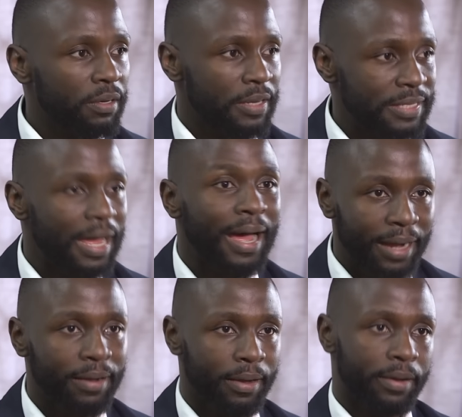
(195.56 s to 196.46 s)
There's a
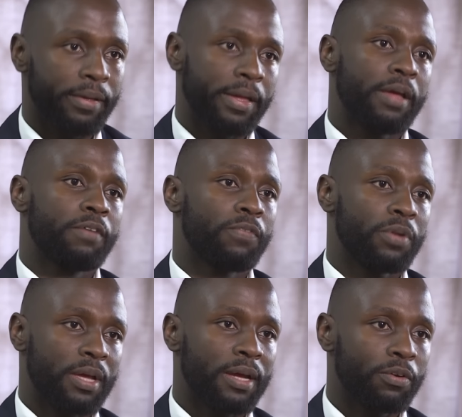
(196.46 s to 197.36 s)
hunger for
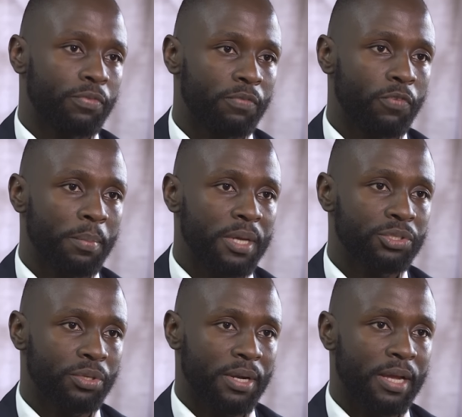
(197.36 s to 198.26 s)
the kind of
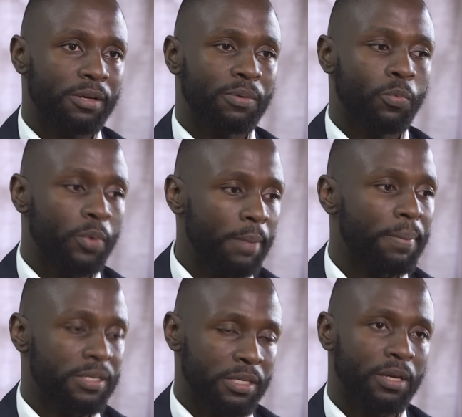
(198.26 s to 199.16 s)
information that we are
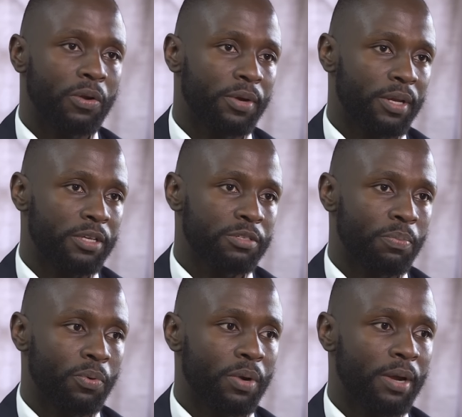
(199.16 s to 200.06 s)
passing along in this
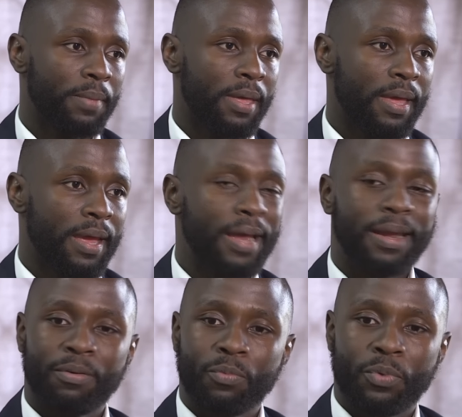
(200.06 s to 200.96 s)
program.
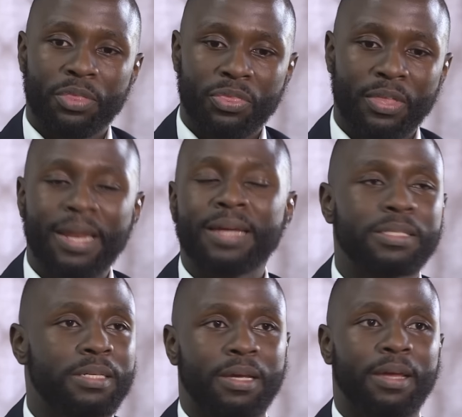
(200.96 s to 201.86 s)
And with the
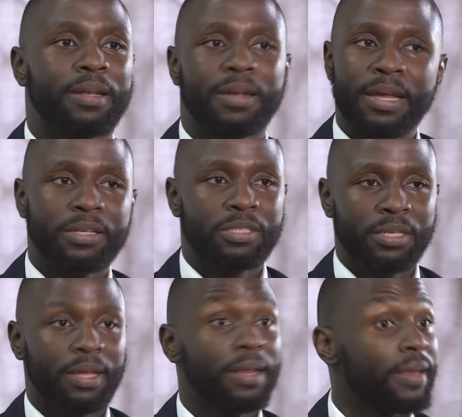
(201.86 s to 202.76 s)
next year and the next
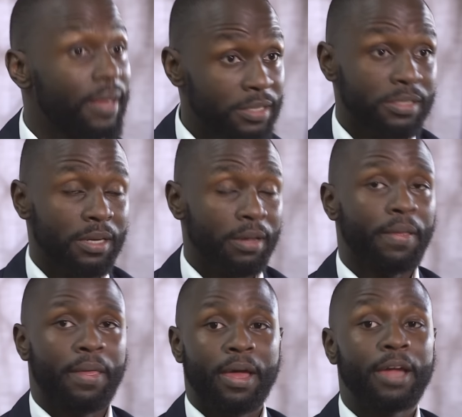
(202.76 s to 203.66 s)
year and the next year,
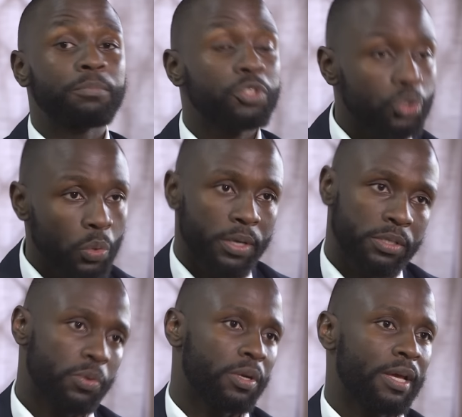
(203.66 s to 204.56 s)
I'm sure
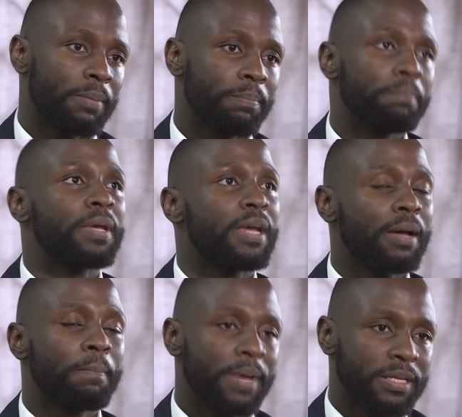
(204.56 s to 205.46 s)
it's going to get
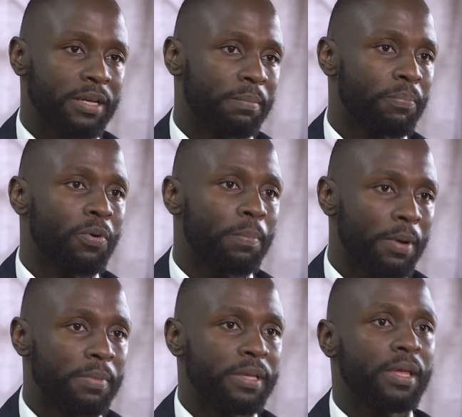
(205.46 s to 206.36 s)
bigger, better, and
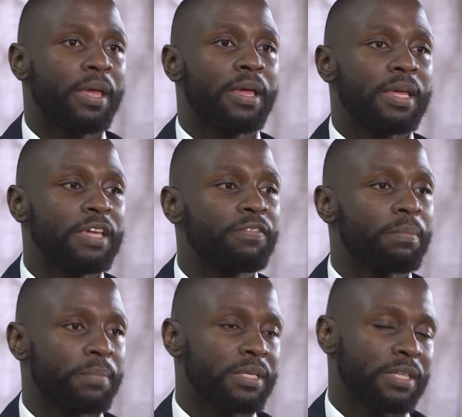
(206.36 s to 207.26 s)
probably
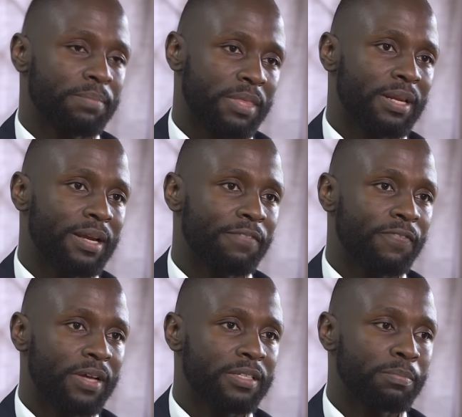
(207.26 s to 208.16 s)
even be something that
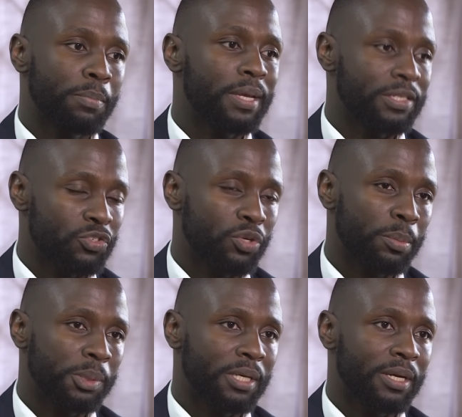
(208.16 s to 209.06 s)
affects
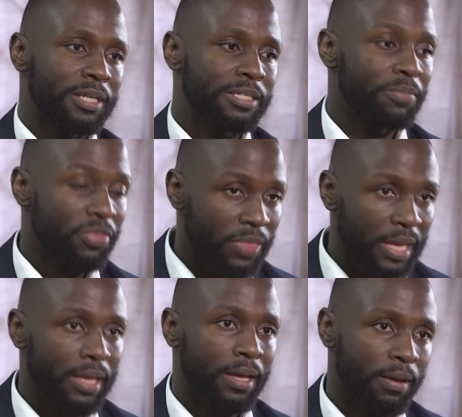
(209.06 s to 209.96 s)
mainstream journalism
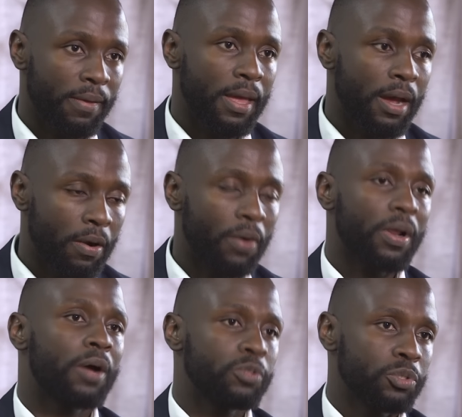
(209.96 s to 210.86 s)
thinking around
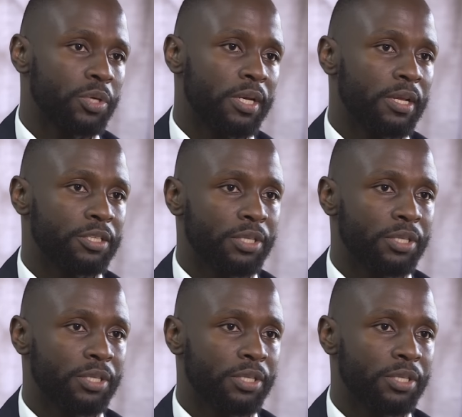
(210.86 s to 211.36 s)
how to train their